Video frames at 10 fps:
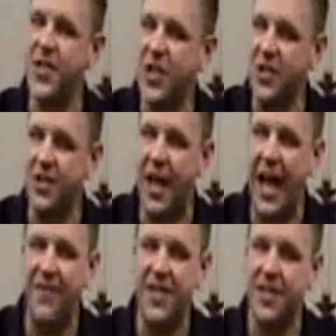a certain
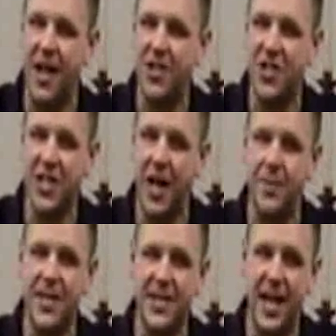life. It's not just
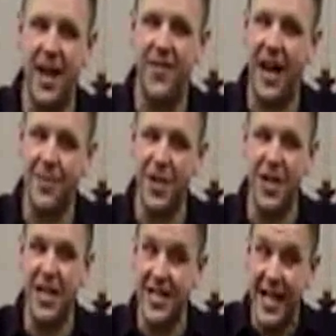come and save and I'm
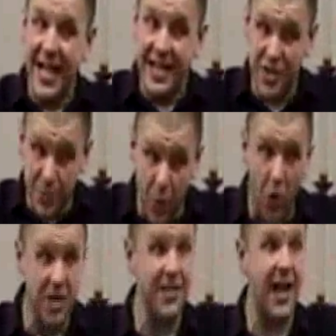good. It's there's
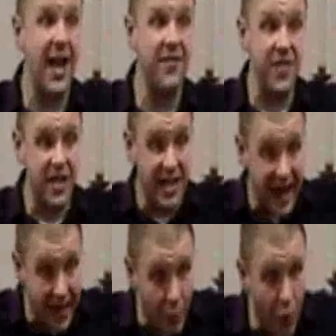more to life that, that
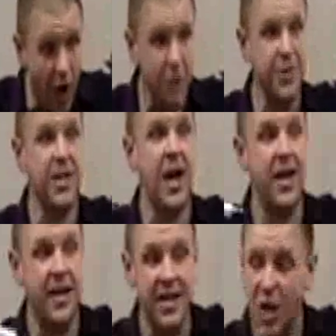I walk with
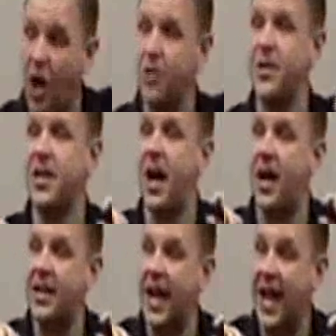God and I talk with
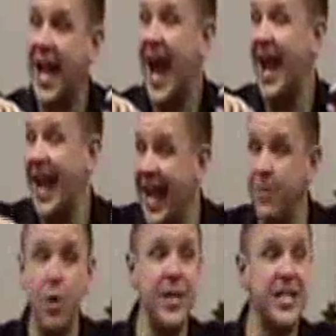God and I, I
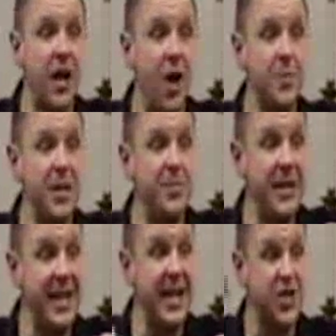am who He's called me to
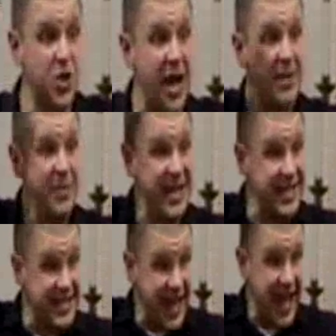be and I try to be
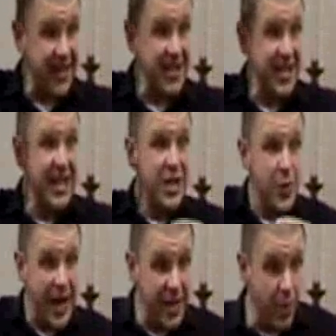exactly the
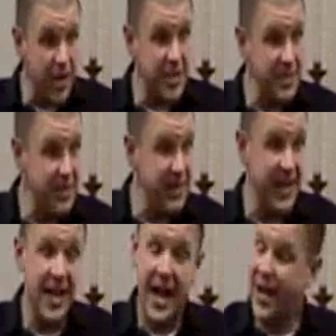way He wants me to
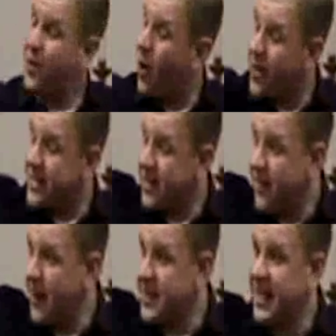be. I don't always
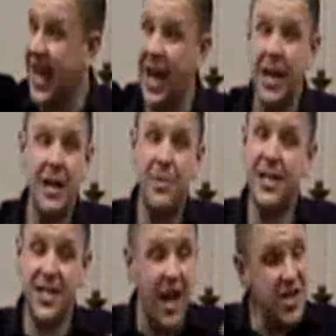live up to that, but
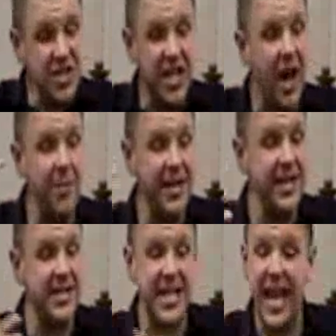it's not just come and
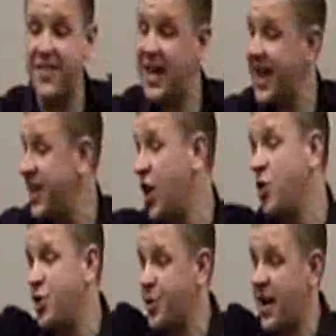get saved and I can
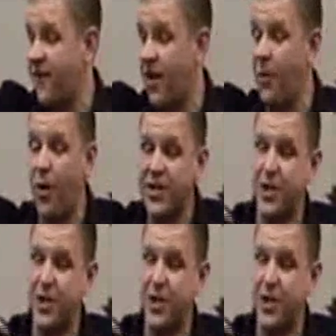go do whatever I want